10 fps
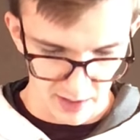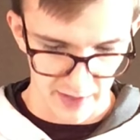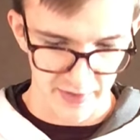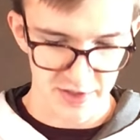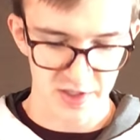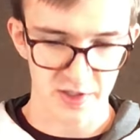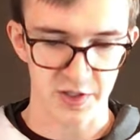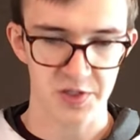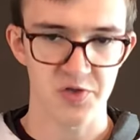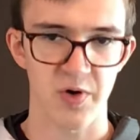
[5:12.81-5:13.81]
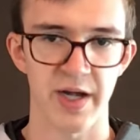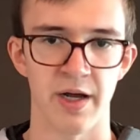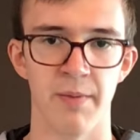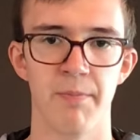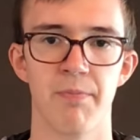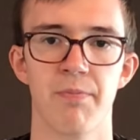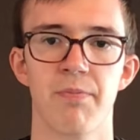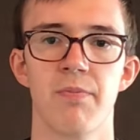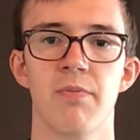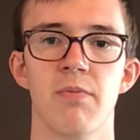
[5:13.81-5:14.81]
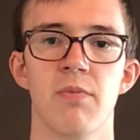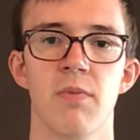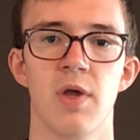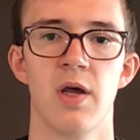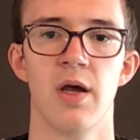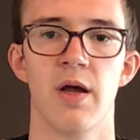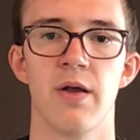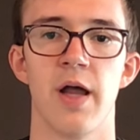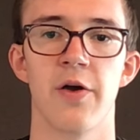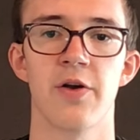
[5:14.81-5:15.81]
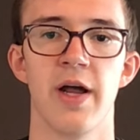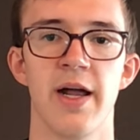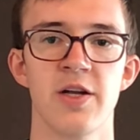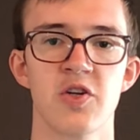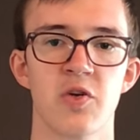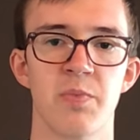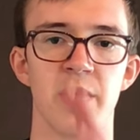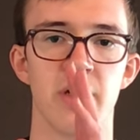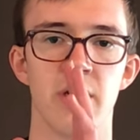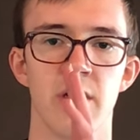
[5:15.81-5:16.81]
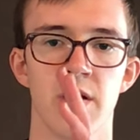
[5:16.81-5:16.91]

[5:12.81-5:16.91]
and then just look straight up. Now your head should be